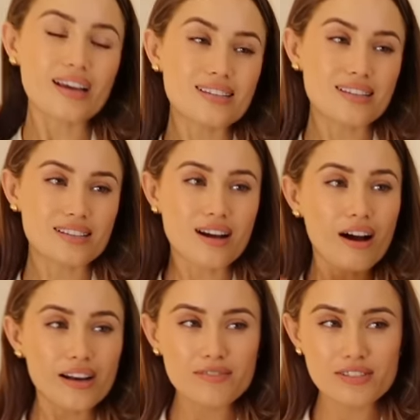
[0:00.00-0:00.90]
It's
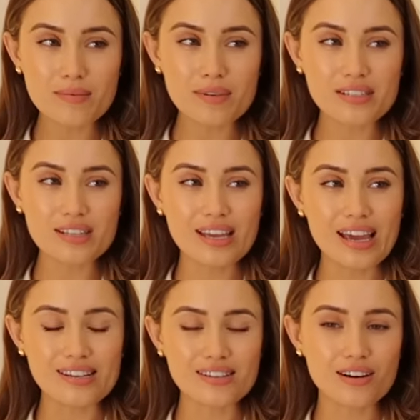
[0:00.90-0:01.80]
kind of similar to the
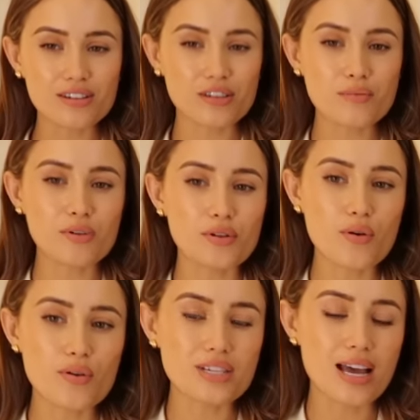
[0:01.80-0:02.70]
Kate cardigan, but not